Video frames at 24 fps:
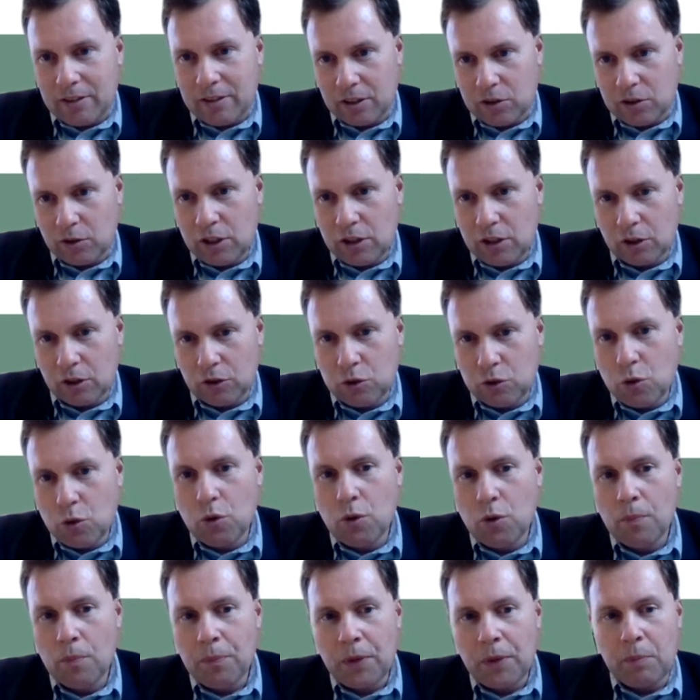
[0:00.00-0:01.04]
So these are two
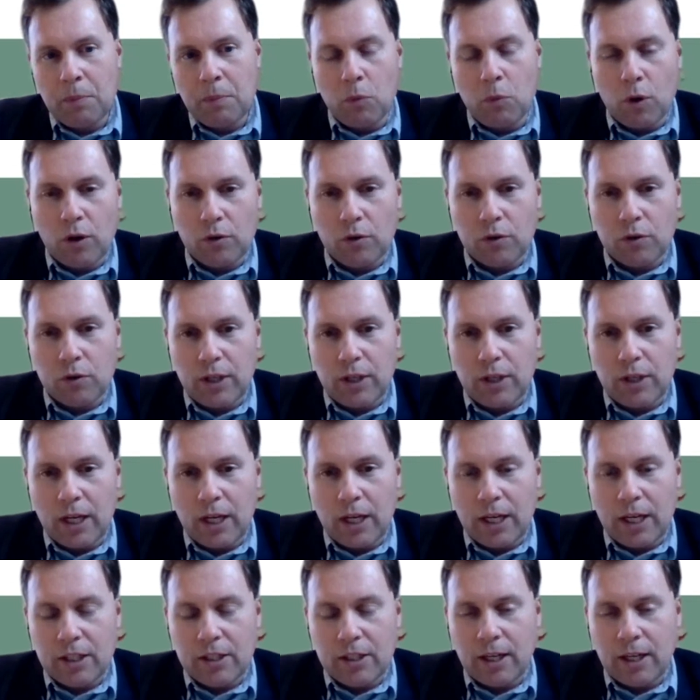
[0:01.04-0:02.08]
more or less
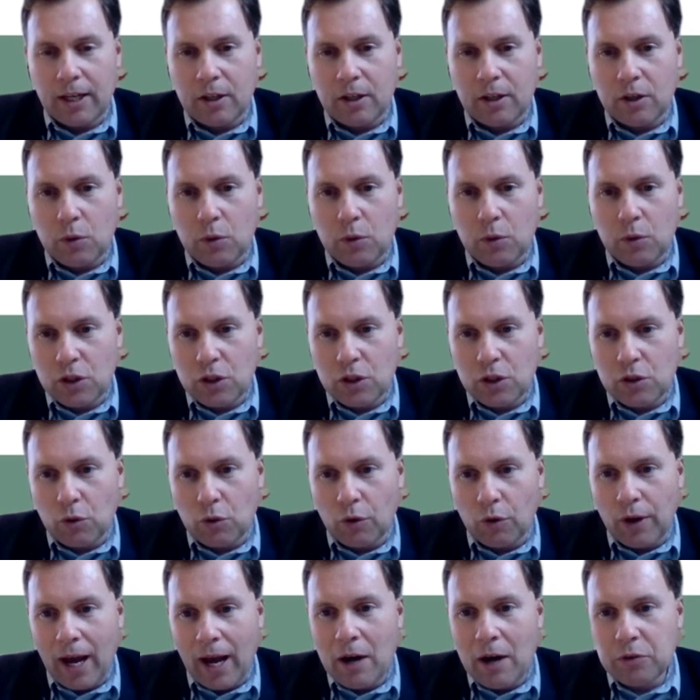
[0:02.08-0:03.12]
like questions on how
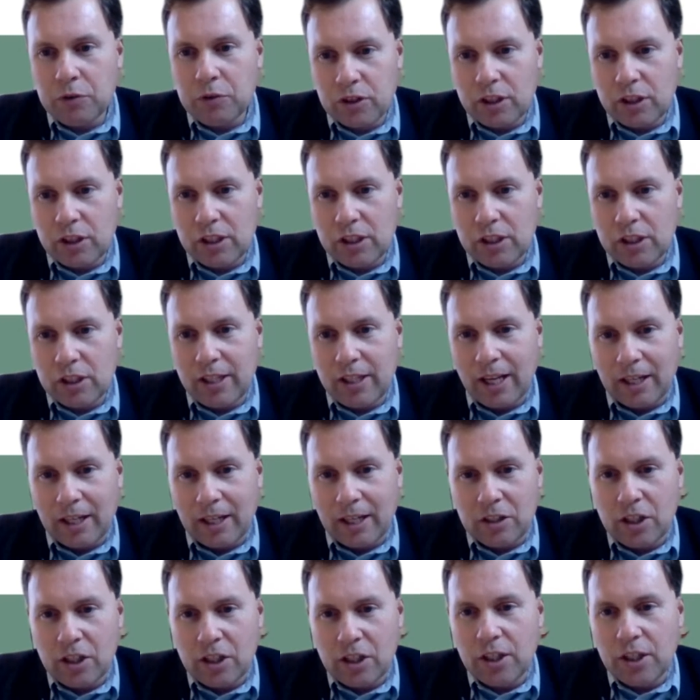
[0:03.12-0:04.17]
does this actually
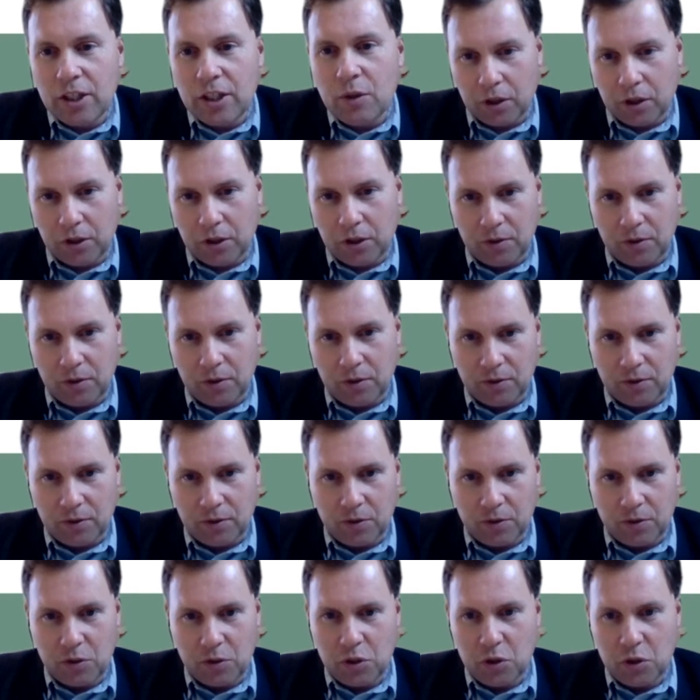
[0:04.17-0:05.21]
work? Could you go into
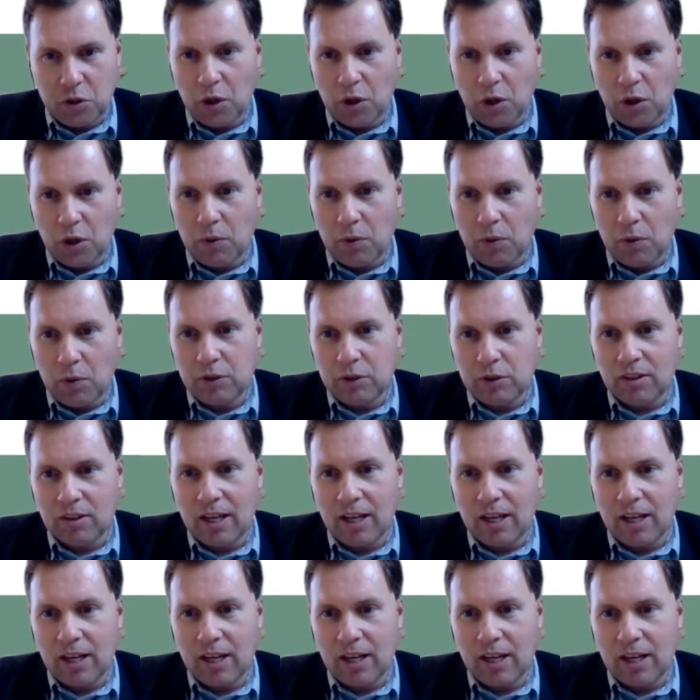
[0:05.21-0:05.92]
that, Elisa?